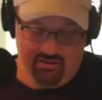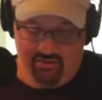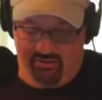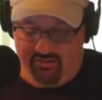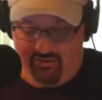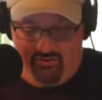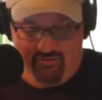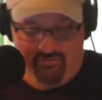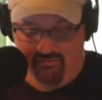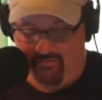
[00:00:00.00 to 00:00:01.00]
Whoa.
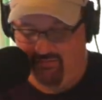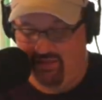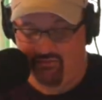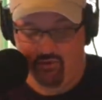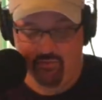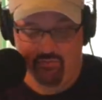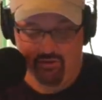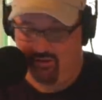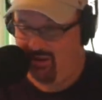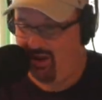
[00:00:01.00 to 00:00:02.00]
Wow. That's wow. from
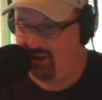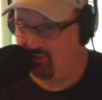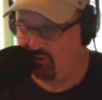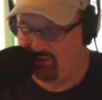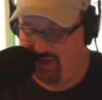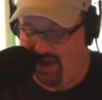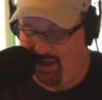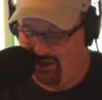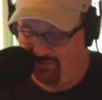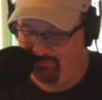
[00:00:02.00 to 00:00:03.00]
uh,
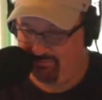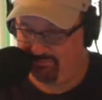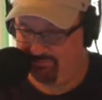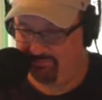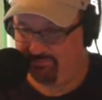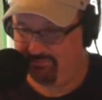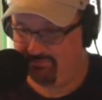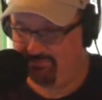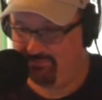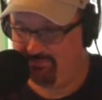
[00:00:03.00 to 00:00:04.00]
Luciana.
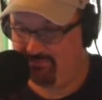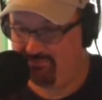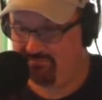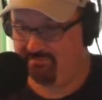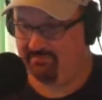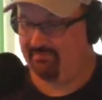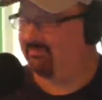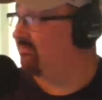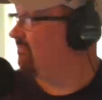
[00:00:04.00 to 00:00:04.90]
You probably would fit.